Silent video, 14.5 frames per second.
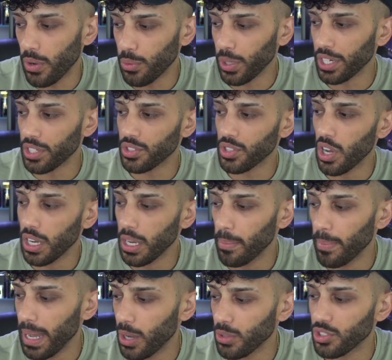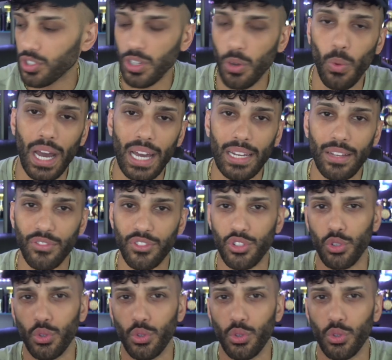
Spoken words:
and we're going to talk about SAWALEF